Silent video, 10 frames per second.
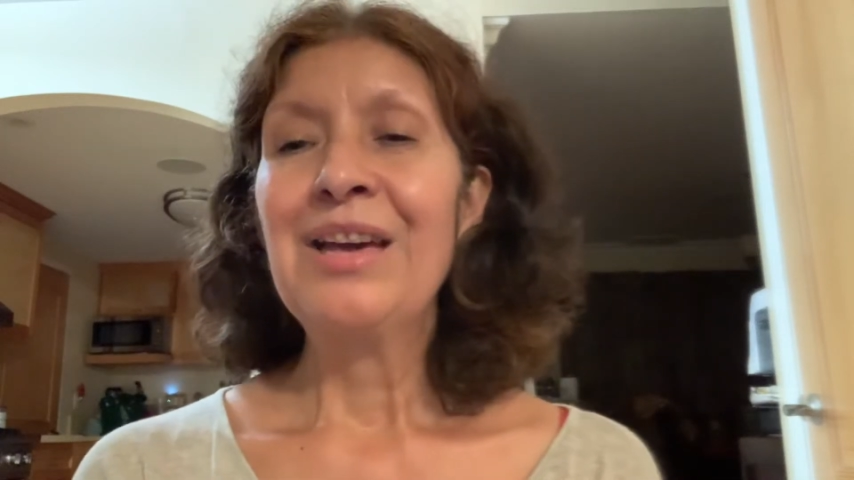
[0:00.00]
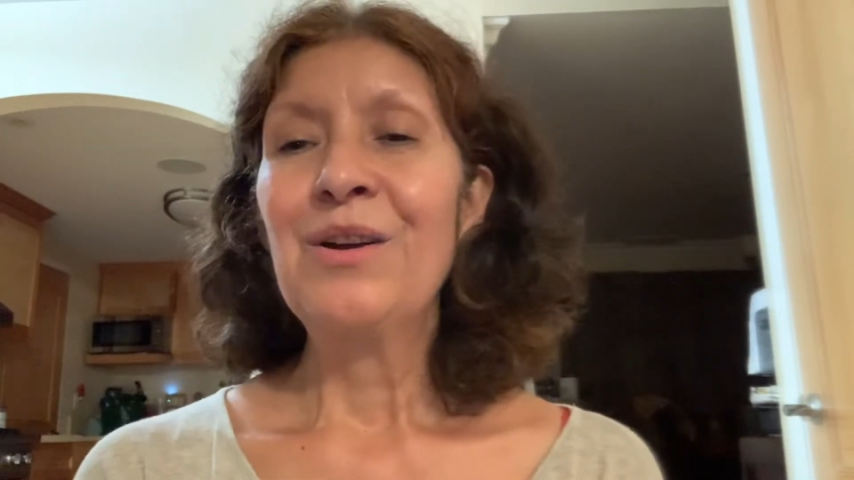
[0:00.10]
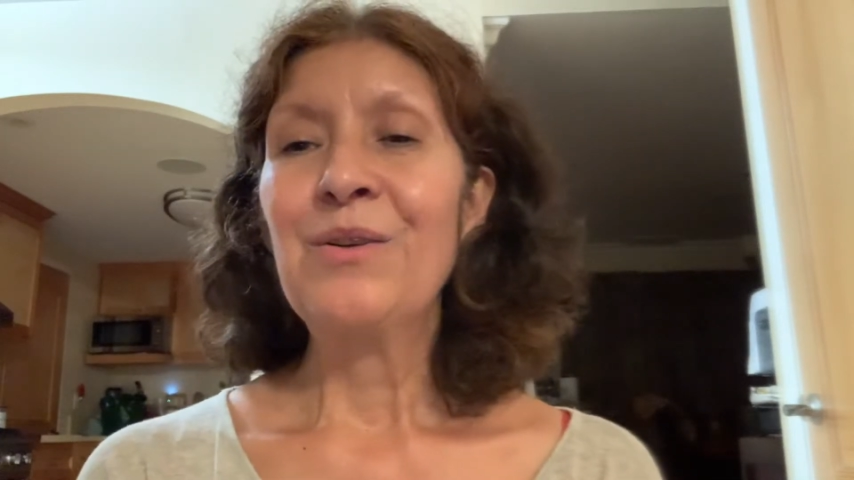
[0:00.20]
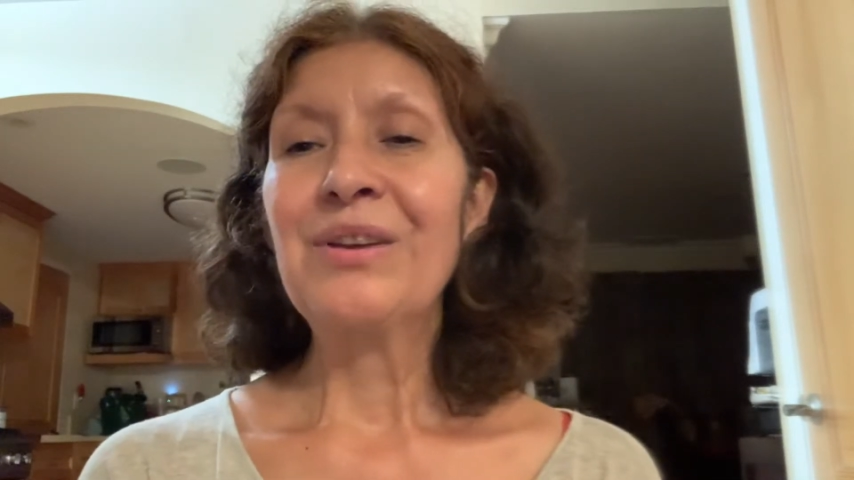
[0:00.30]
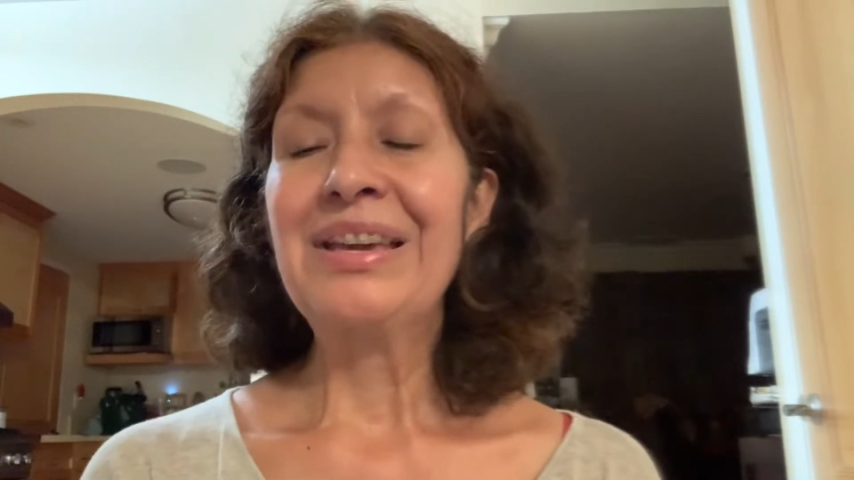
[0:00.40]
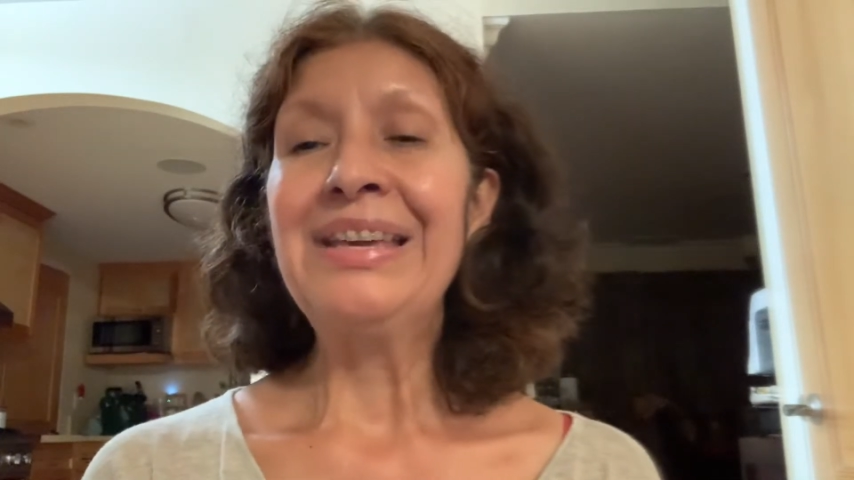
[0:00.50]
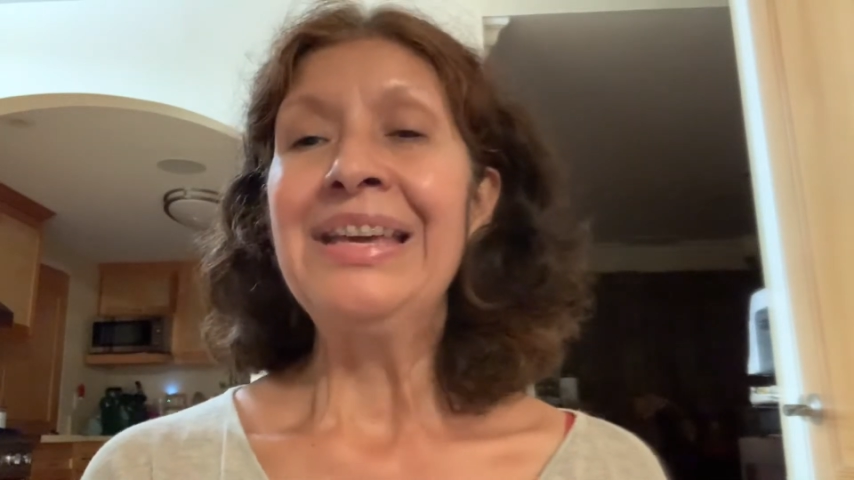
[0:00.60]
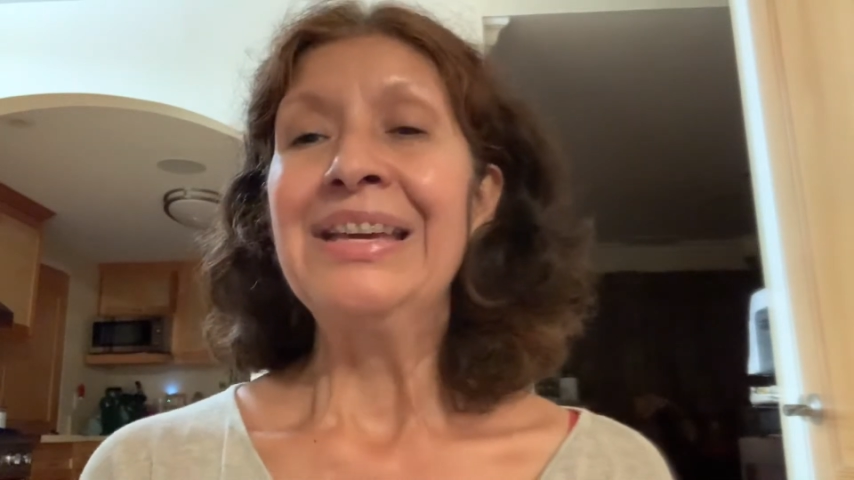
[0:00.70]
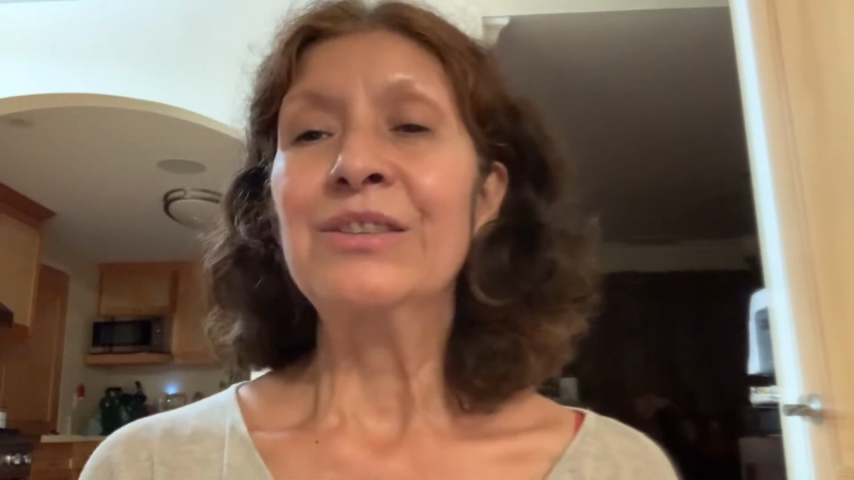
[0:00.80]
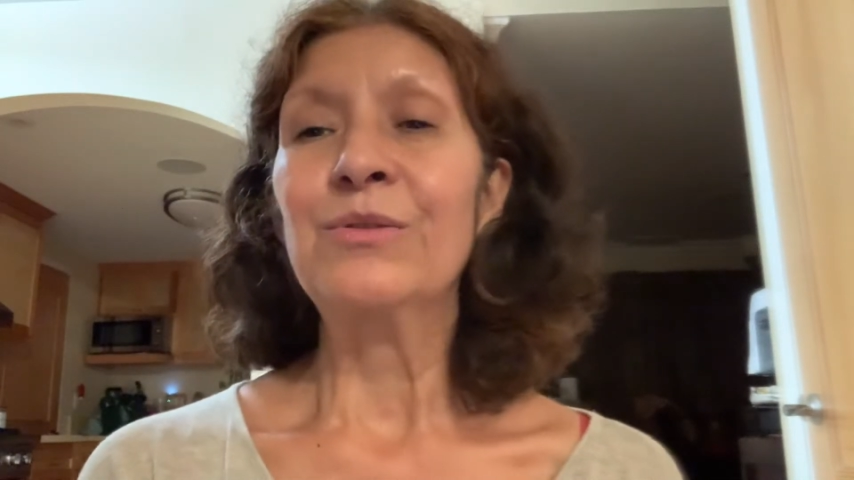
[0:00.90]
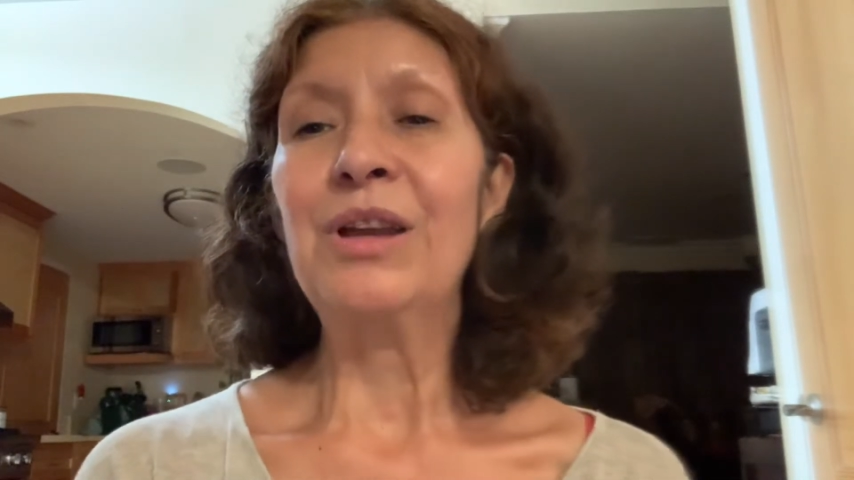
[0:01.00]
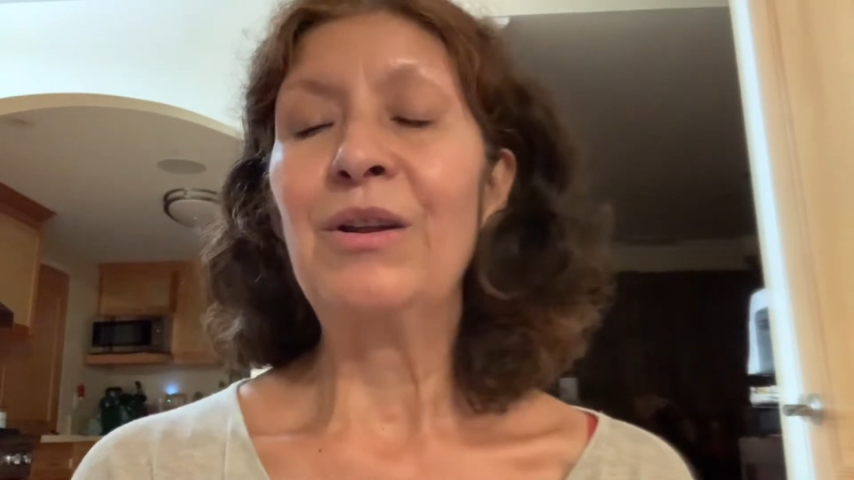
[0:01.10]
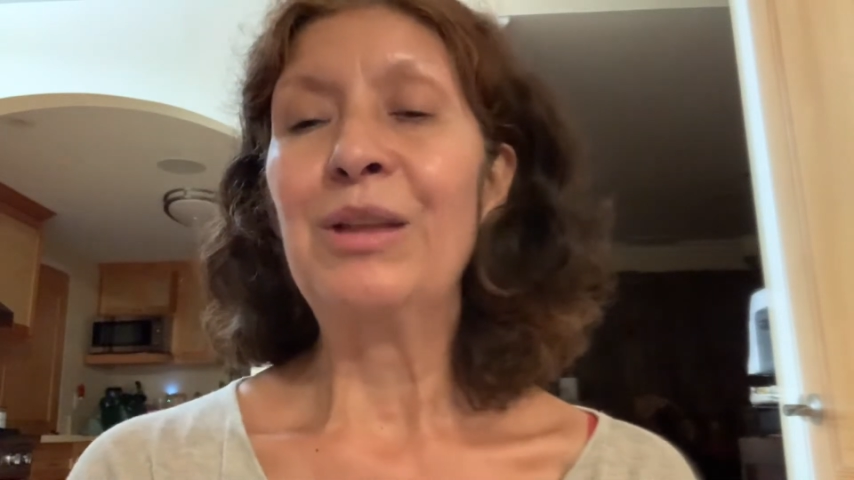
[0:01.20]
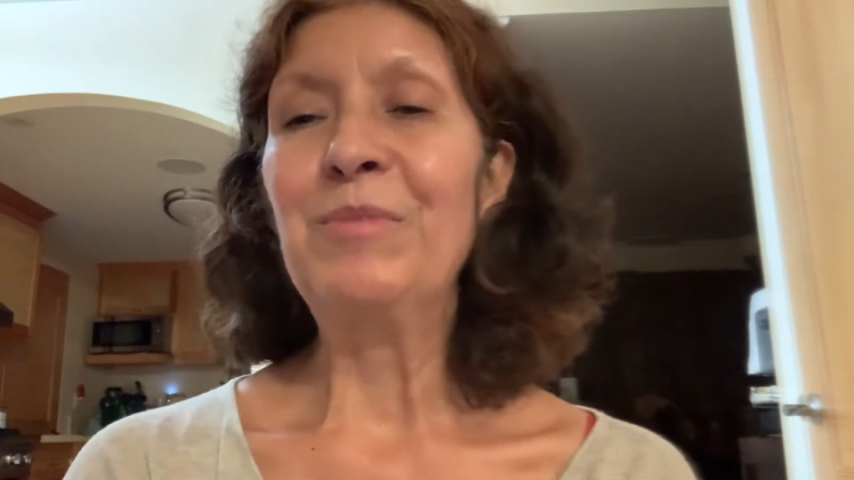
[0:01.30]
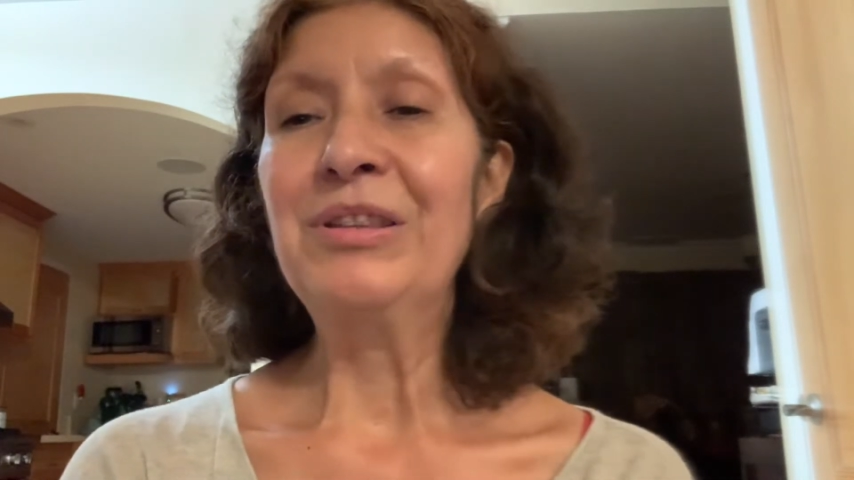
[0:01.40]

Okay, so now let me